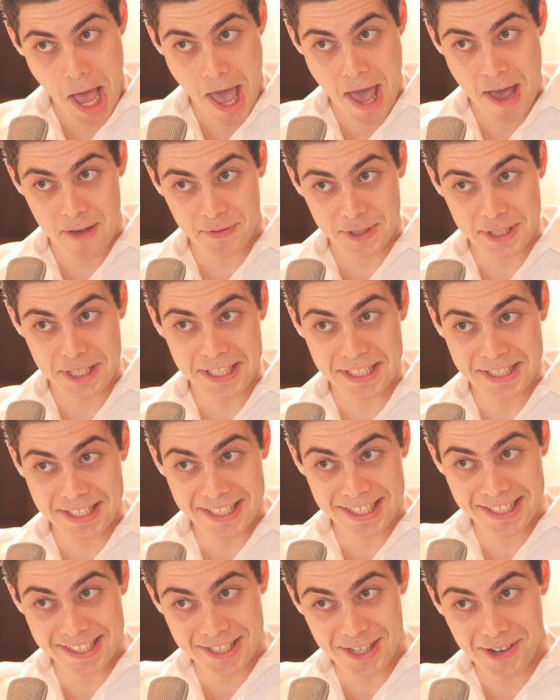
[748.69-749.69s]

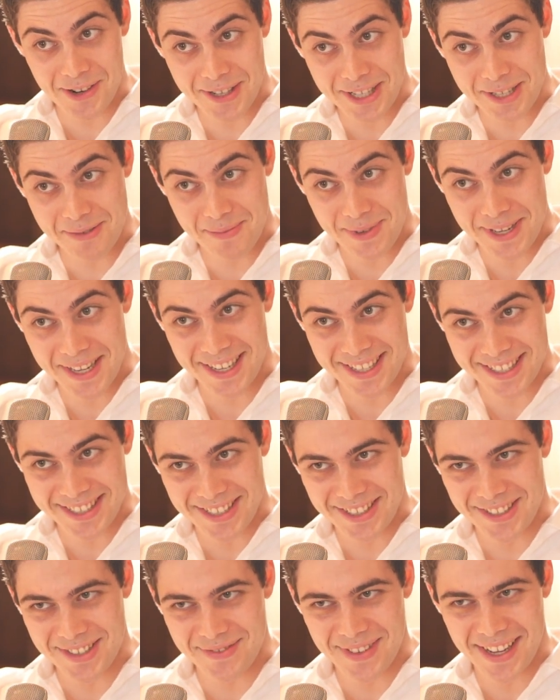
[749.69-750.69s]
FTT token being a
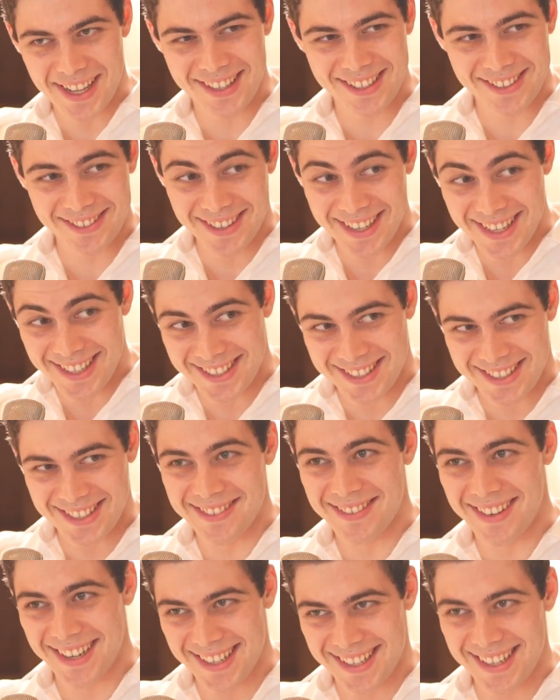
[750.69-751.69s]
certain valuation
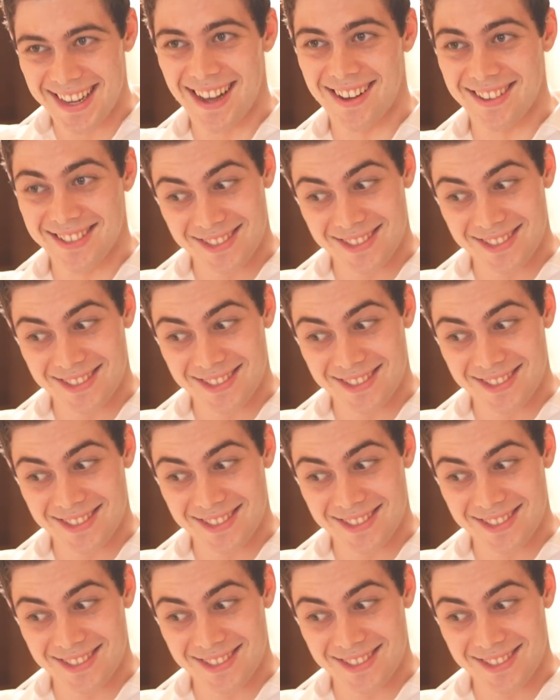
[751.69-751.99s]
right now.